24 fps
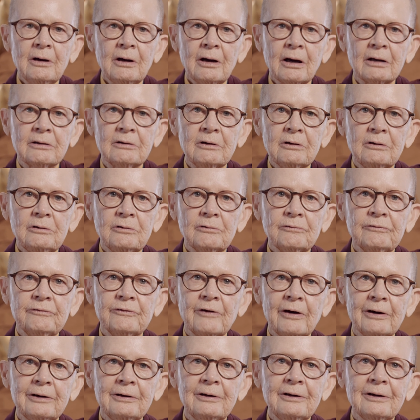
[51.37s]
I think you'll
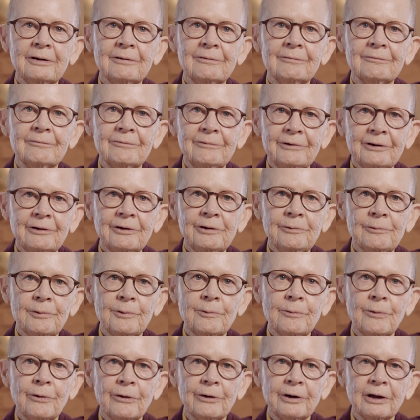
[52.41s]
find it really
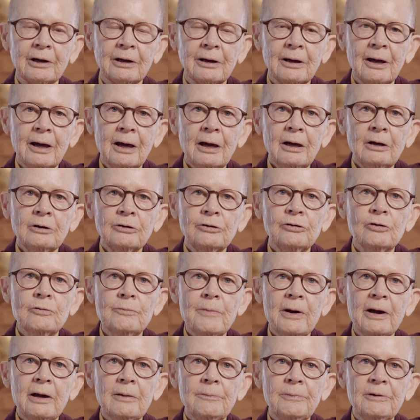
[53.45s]
rewarding. You
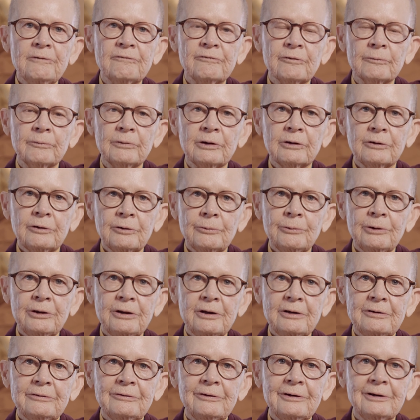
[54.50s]
may be familiar with
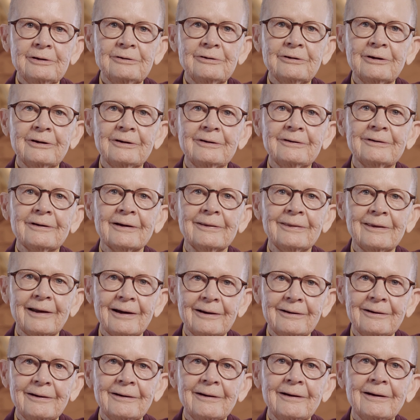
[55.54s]
these teachings and
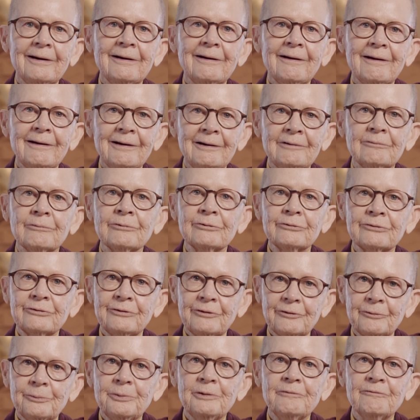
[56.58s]
then it will
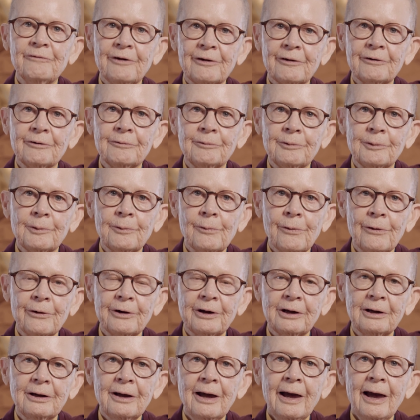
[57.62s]
still be very
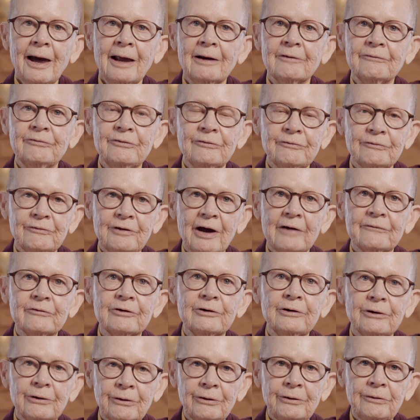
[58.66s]
rewarding. And if you've never
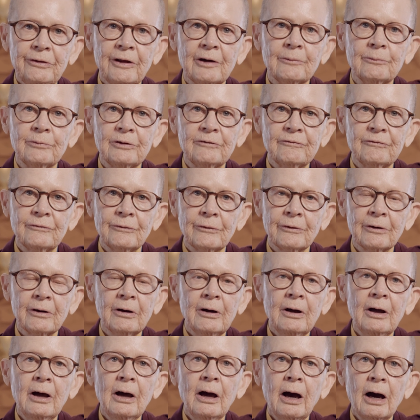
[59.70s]
heard them before,
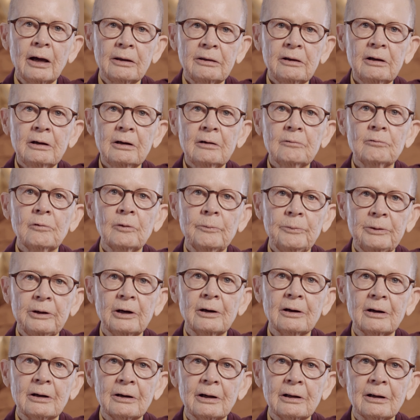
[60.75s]
I think it will be
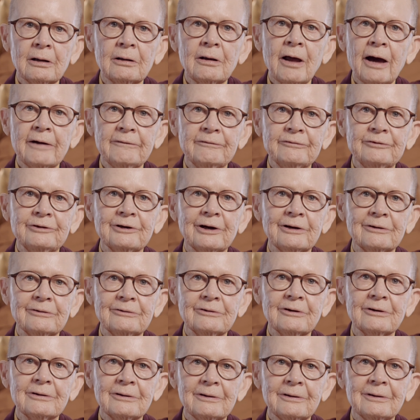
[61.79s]
a, a life
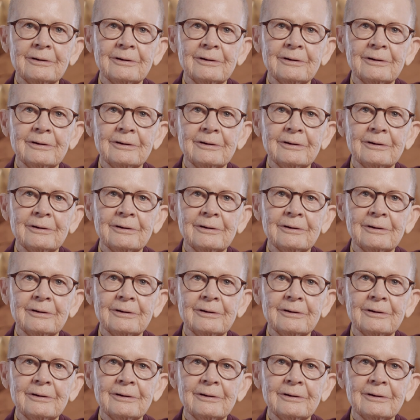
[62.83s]
changer.